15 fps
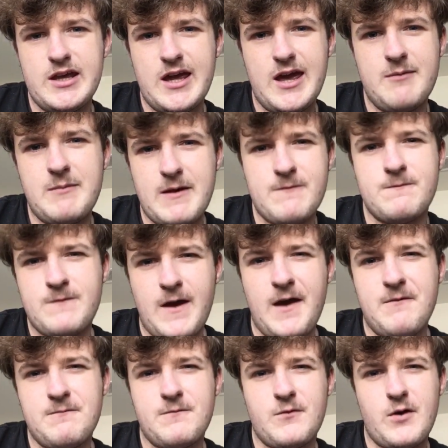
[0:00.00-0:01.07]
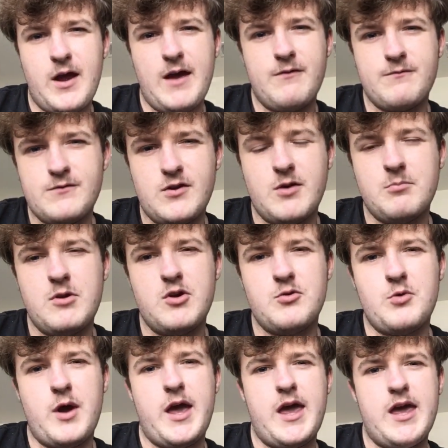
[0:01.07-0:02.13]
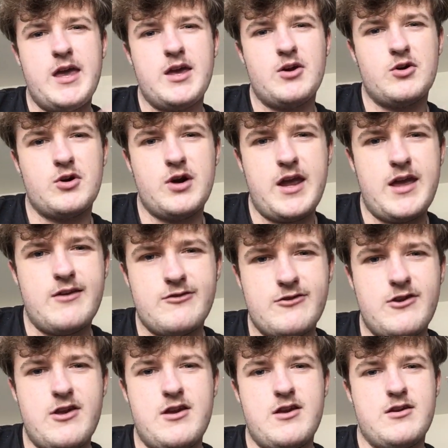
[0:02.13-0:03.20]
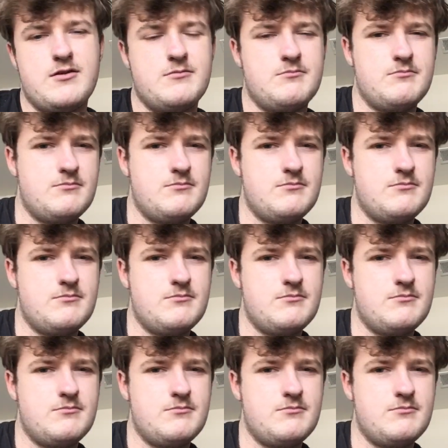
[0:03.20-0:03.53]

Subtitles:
MFF, FWA, or AC.